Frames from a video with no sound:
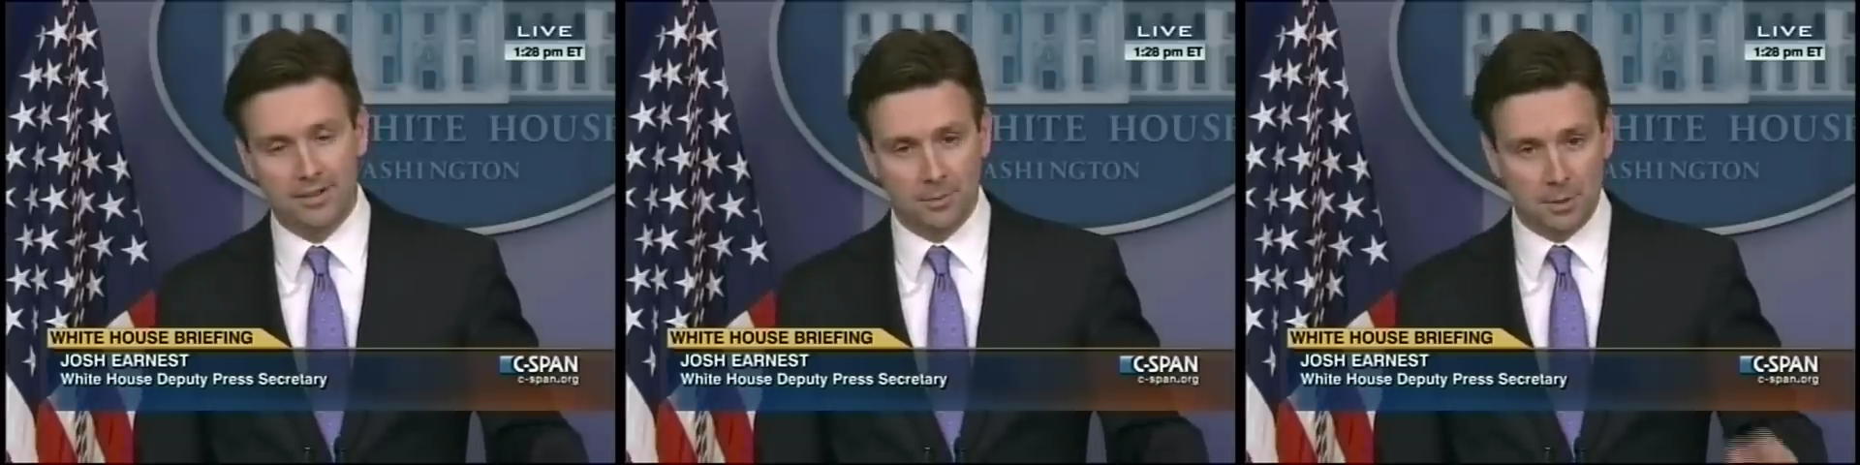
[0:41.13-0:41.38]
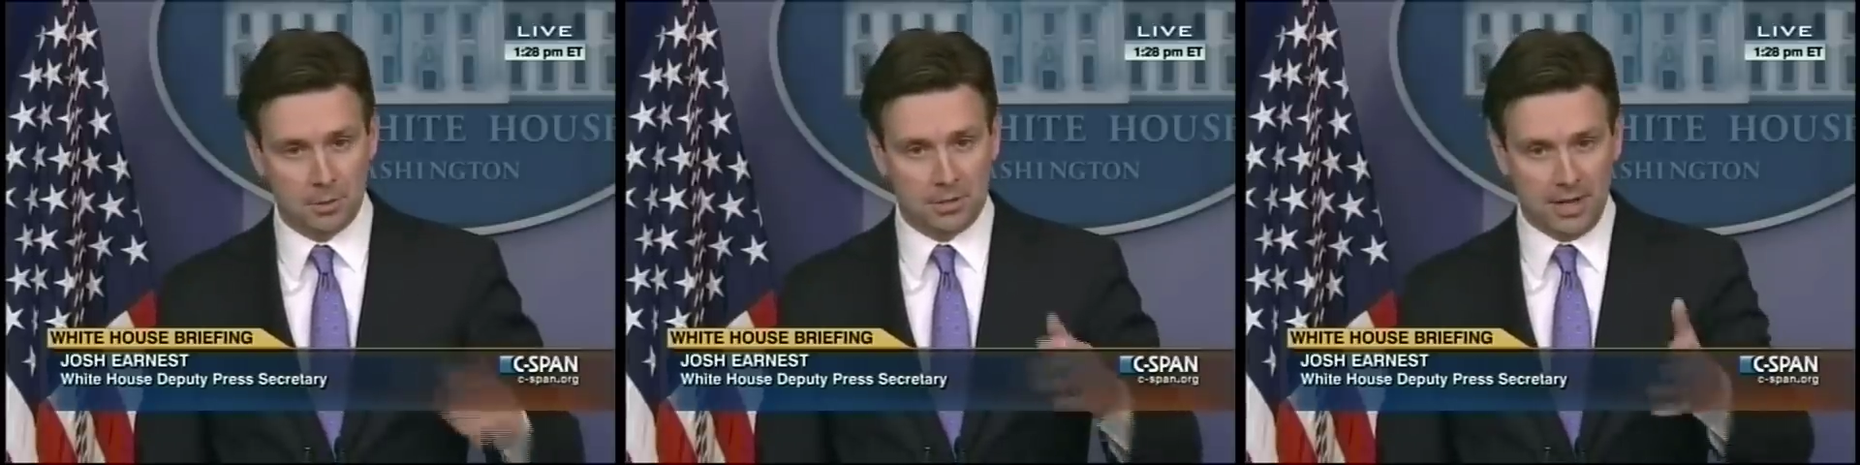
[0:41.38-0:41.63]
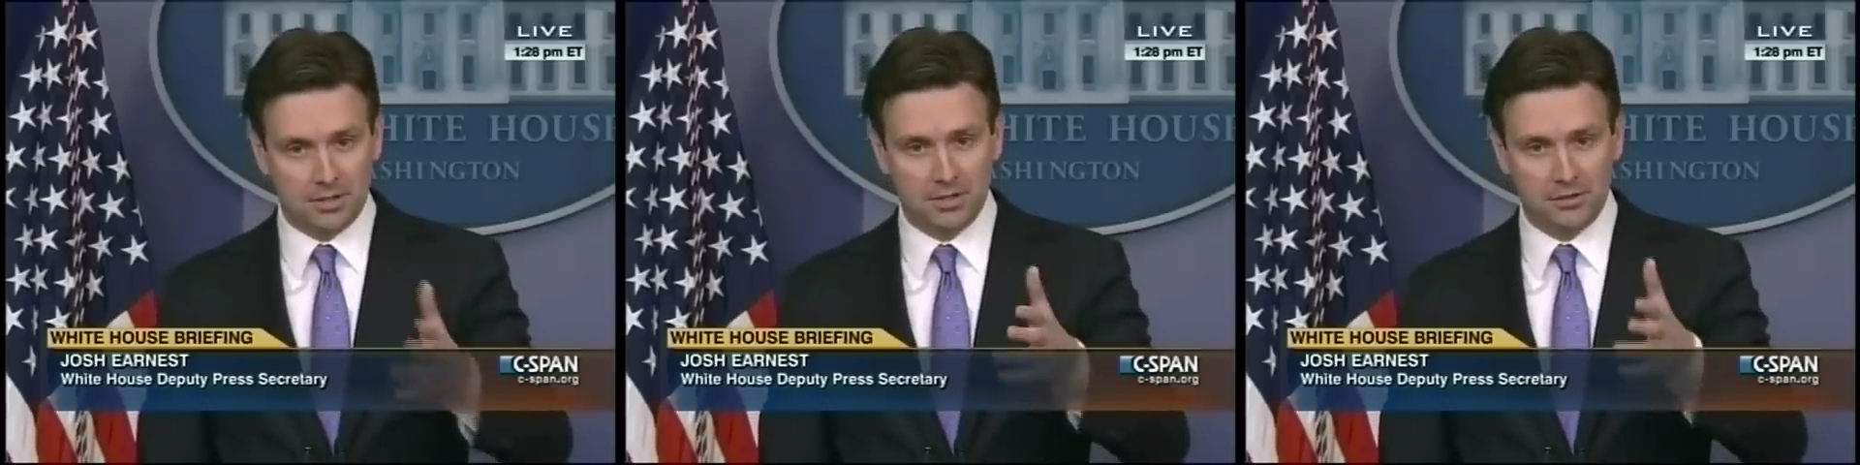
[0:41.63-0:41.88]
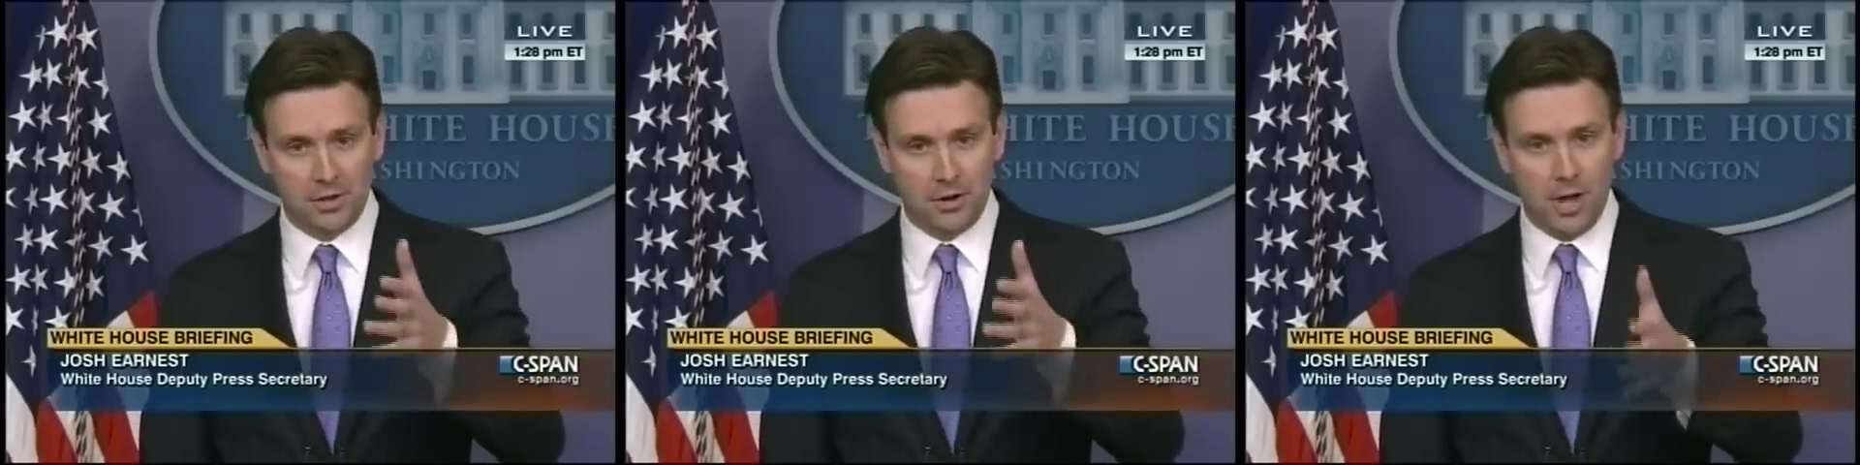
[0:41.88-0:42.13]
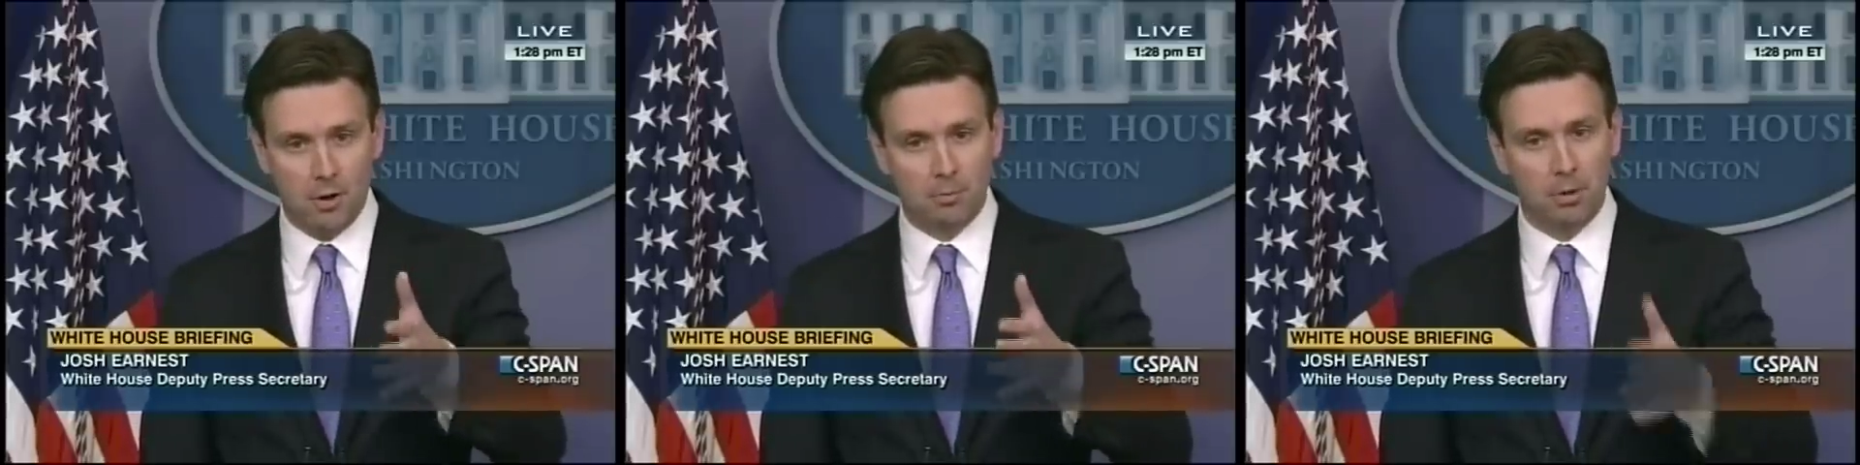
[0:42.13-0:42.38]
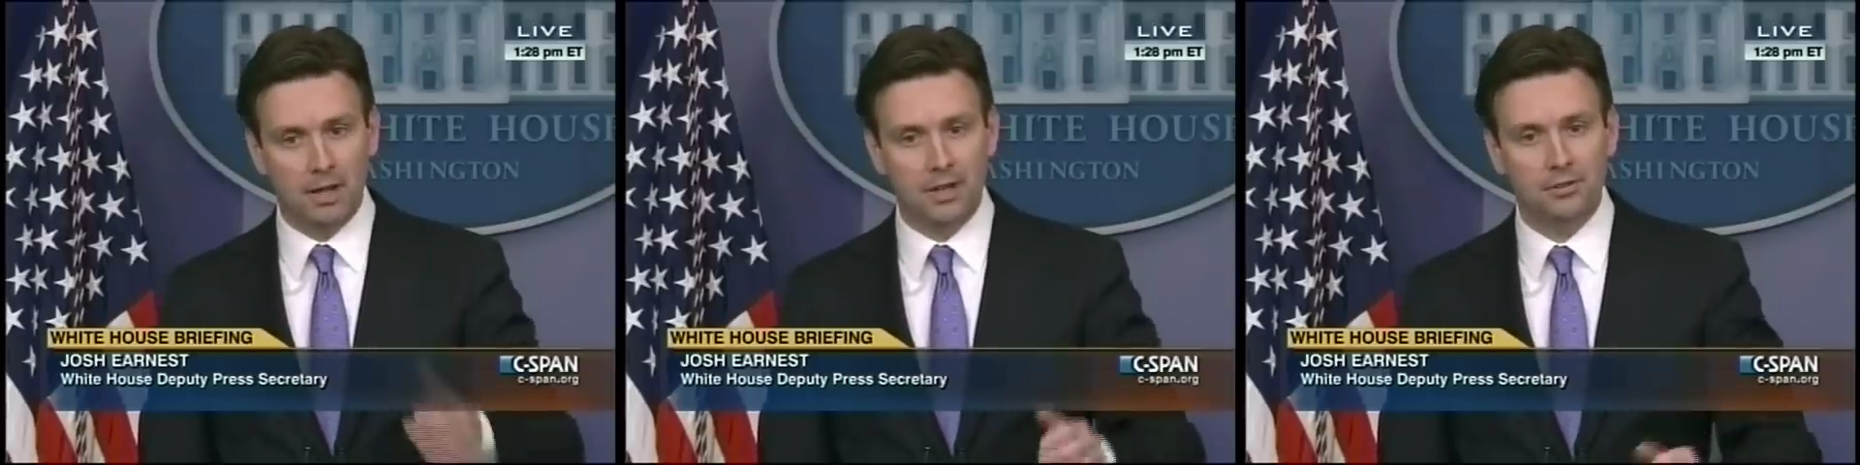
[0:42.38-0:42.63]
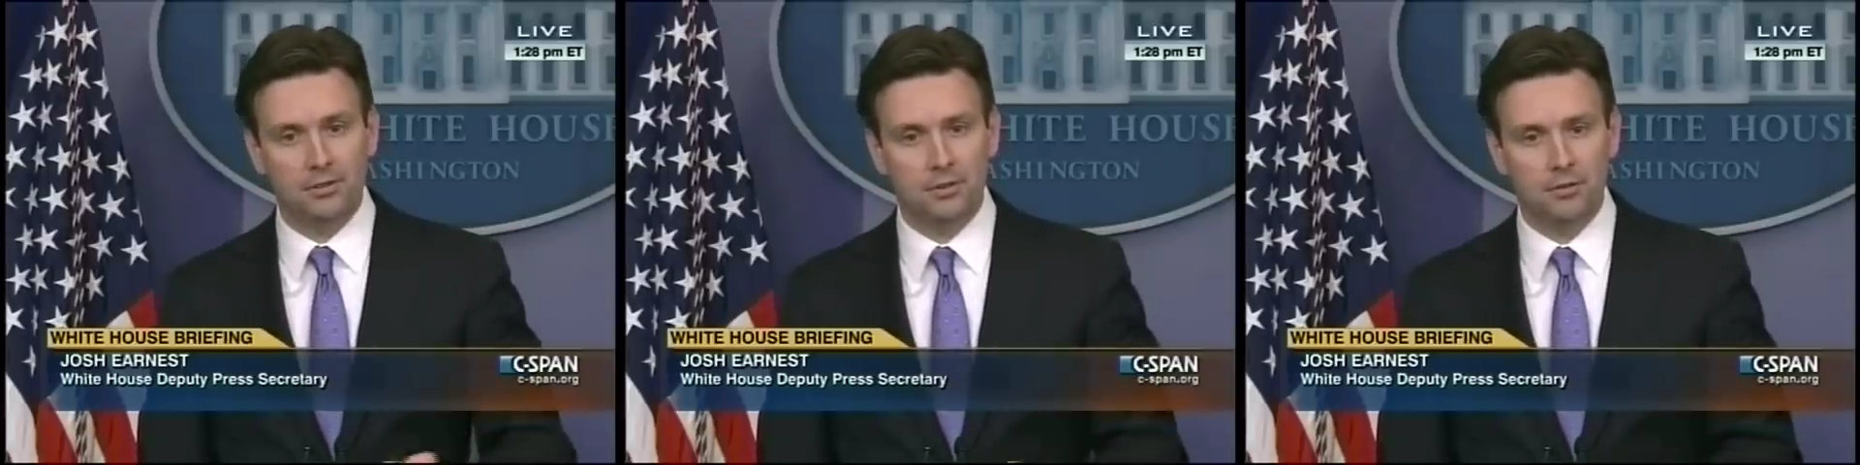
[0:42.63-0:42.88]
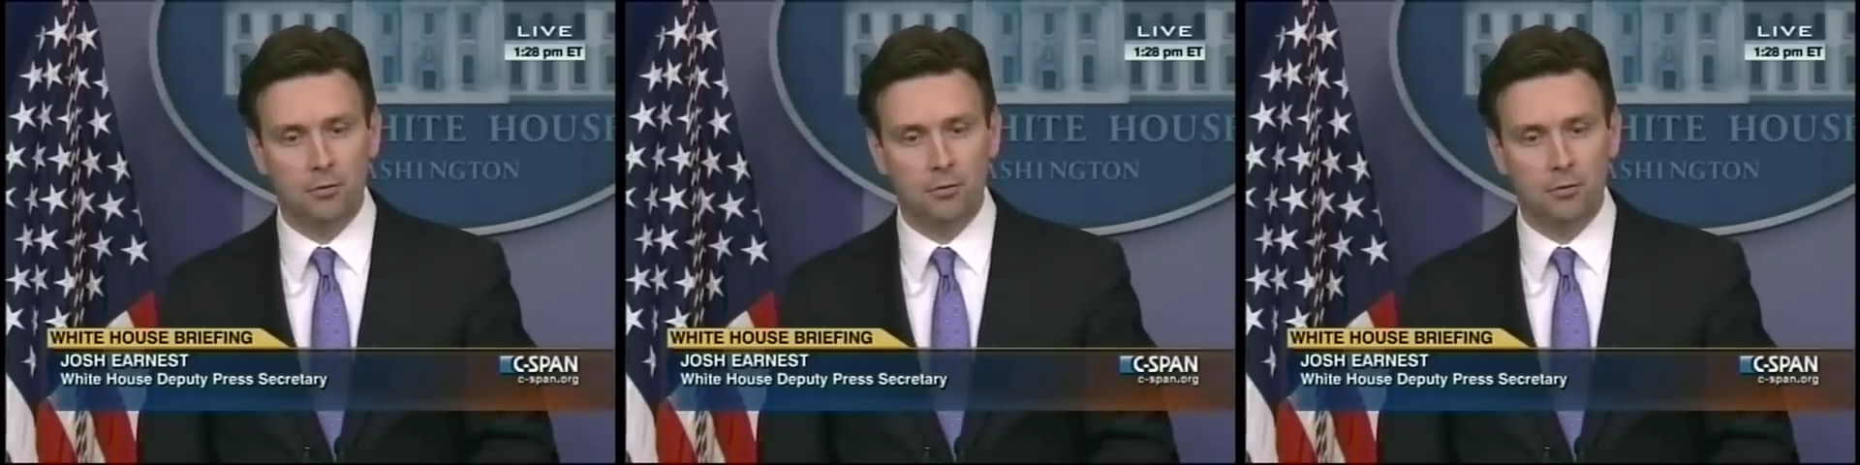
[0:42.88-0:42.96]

some of the protections that are now in place